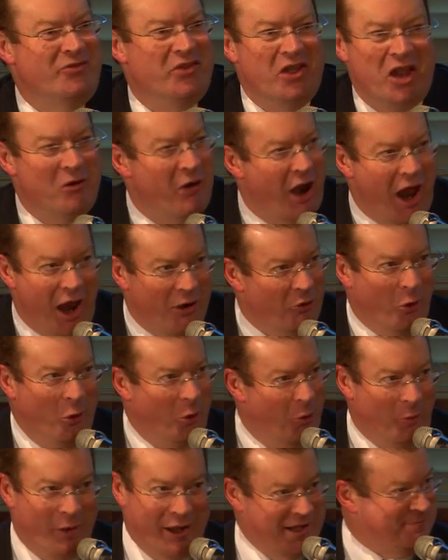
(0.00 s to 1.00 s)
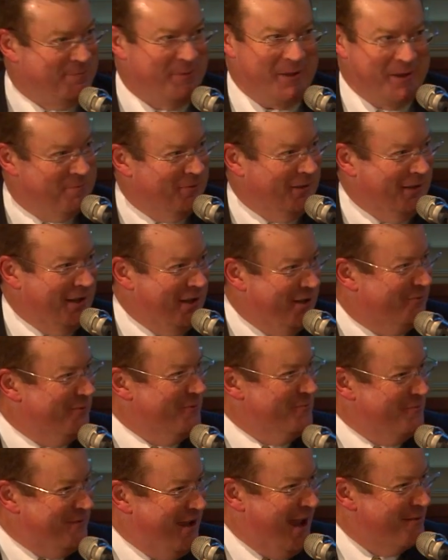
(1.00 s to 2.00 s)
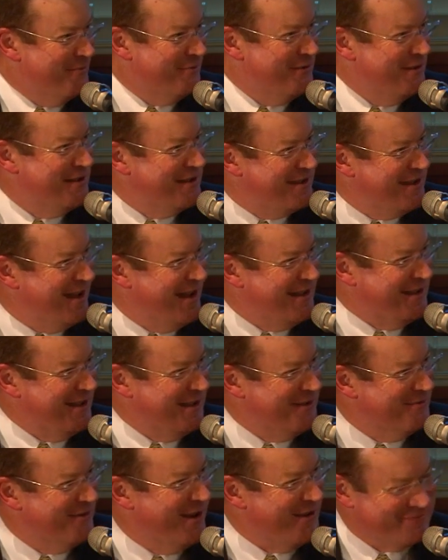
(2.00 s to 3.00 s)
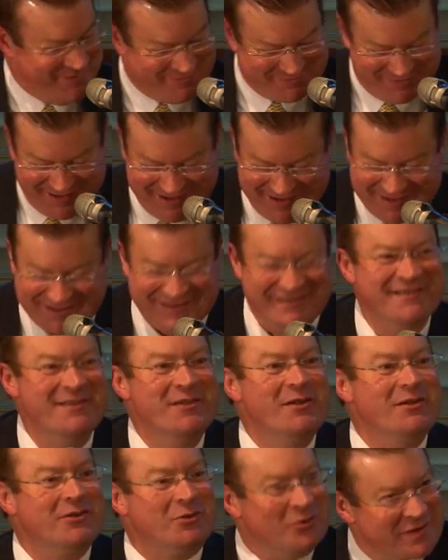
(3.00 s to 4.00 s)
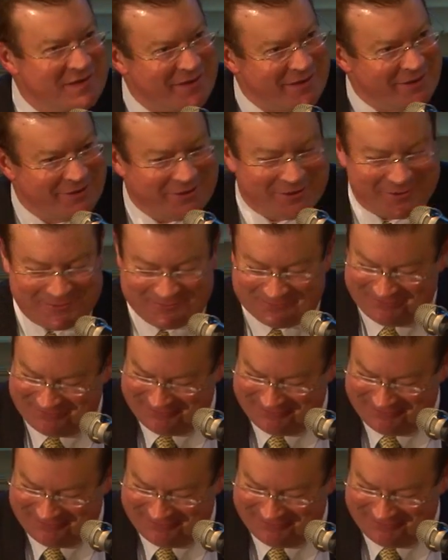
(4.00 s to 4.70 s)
There are always people here from Canberra. You can't get away from them, can you? Good to see you